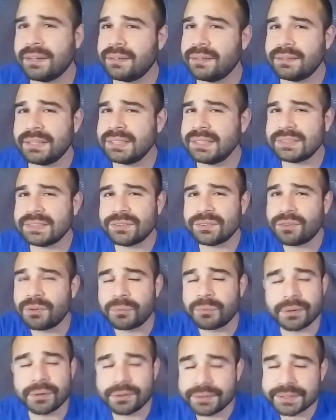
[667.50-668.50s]
This whole
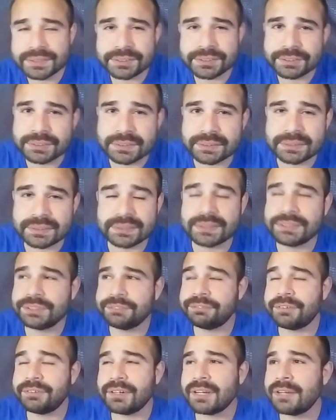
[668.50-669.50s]
world is such a
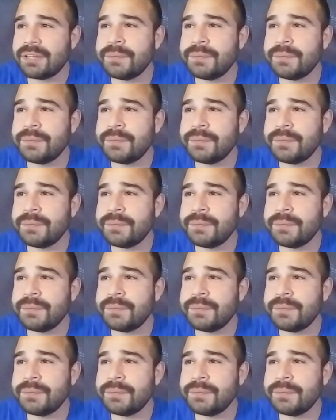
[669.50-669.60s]
fucking